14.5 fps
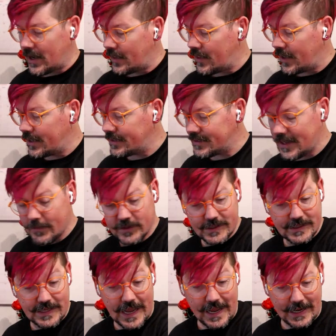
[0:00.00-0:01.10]
I think his name was
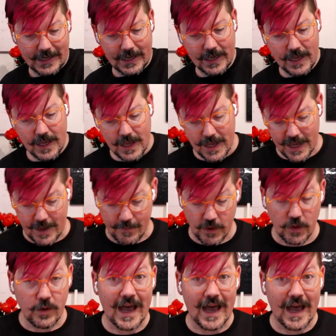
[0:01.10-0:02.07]
Zane, who